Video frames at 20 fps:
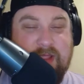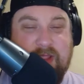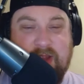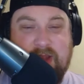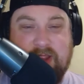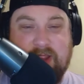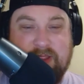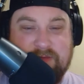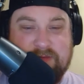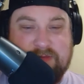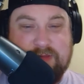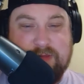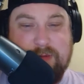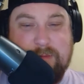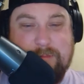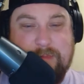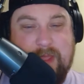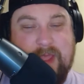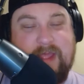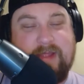And he gives 2
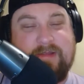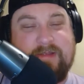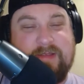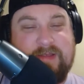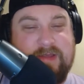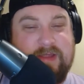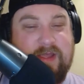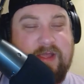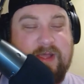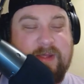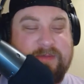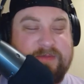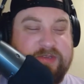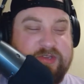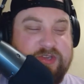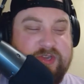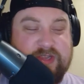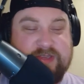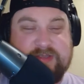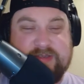pats to Hobbs'
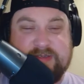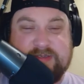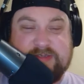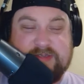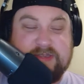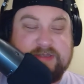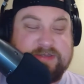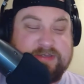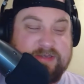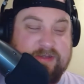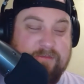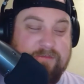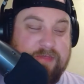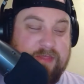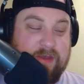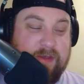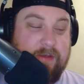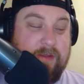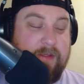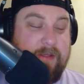chest and says
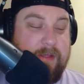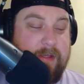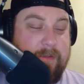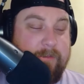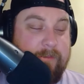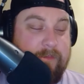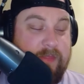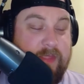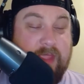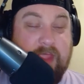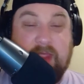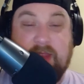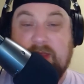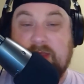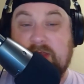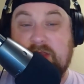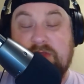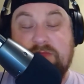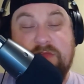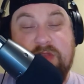something. And
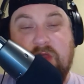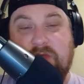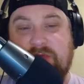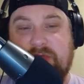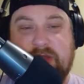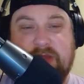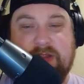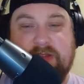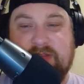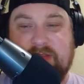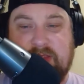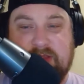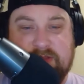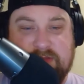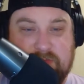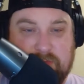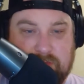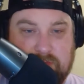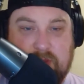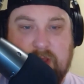you know that it's
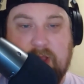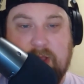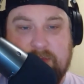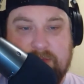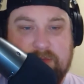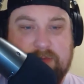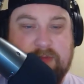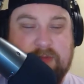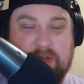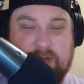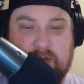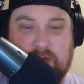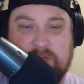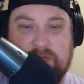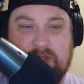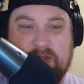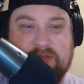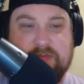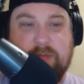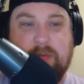a rub.
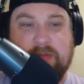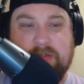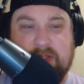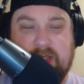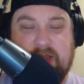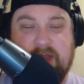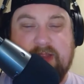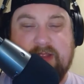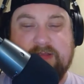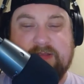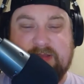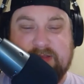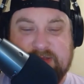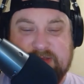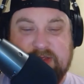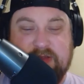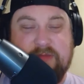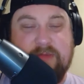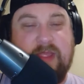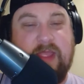That's what that is. He's
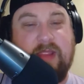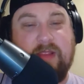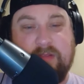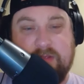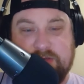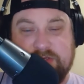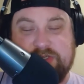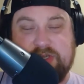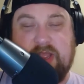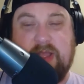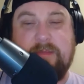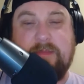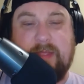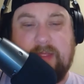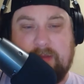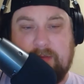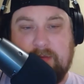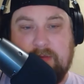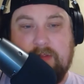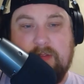telling him, hey, good job,
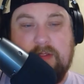man.